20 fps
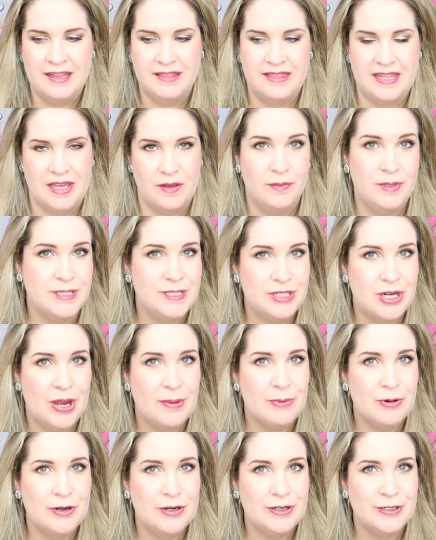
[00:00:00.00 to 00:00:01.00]
they would
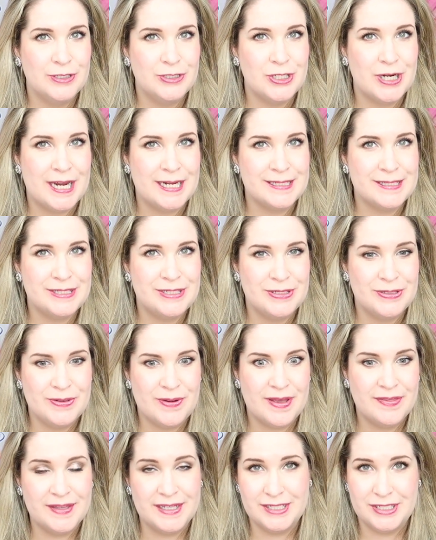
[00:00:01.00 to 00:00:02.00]
stop her in her tracks too,
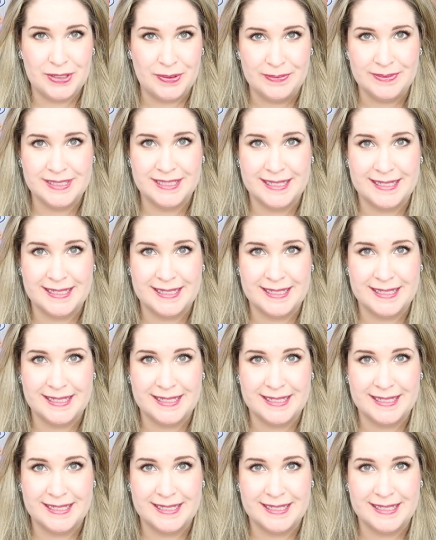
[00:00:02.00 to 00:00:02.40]
and they don't.